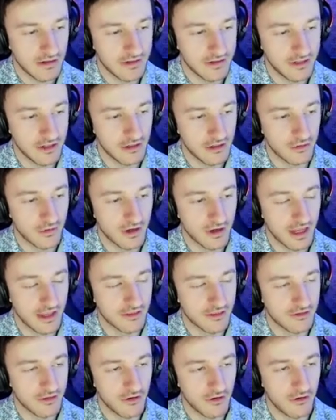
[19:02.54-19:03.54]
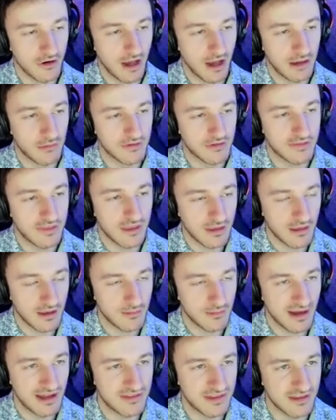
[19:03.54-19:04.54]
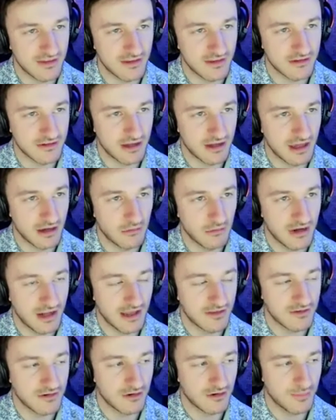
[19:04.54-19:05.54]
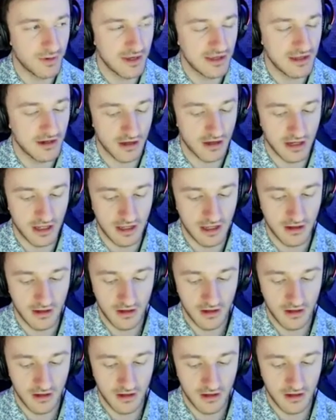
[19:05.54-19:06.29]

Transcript: do? And so I was thinking about this the other day. I want to ask your opinion on it.